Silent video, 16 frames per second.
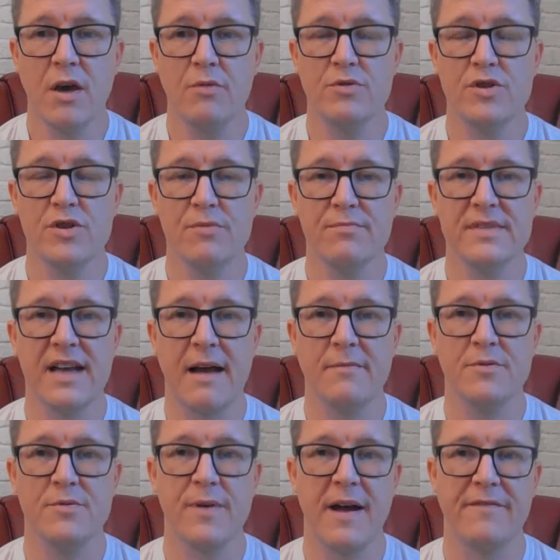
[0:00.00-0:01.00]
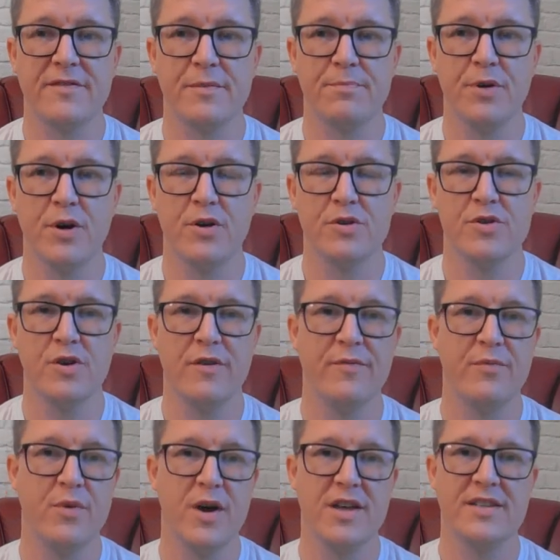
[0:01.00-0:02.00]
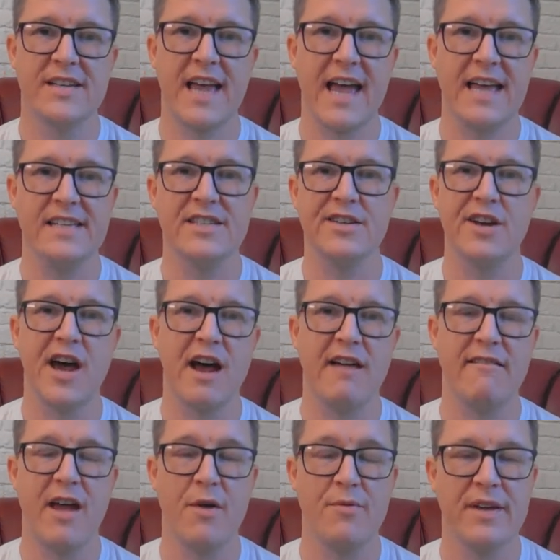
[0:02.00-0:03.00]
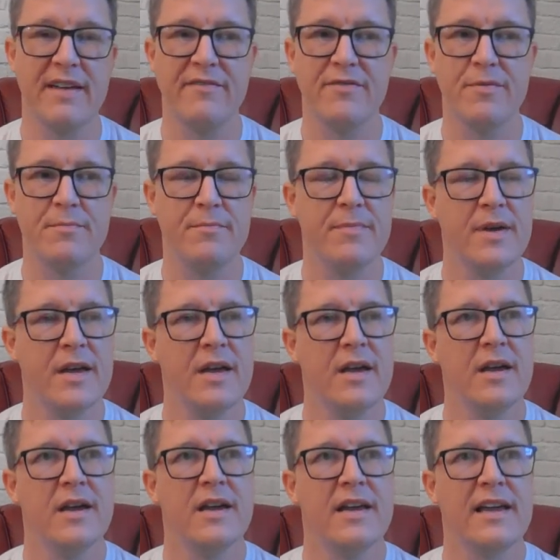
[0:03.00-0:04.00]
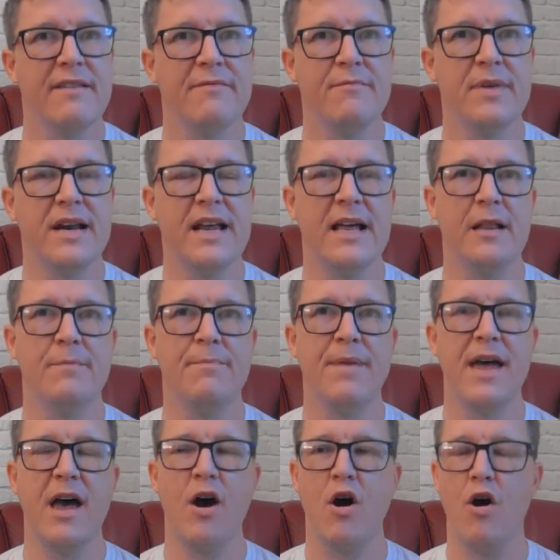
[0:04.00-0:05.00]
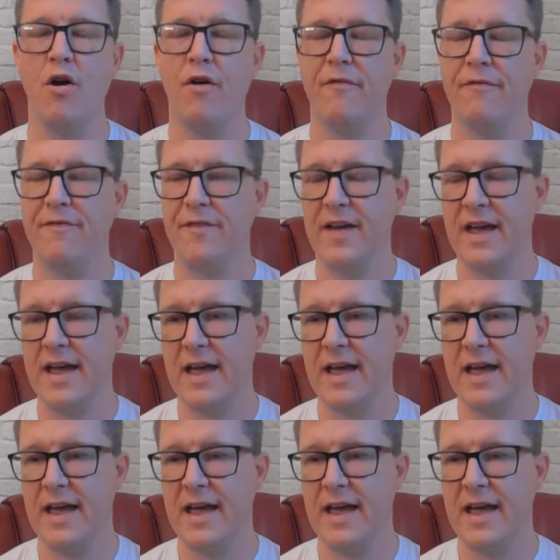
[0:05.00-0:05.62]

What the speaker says: Sometimes we have to put sort of worst case scenario and give them a little bit of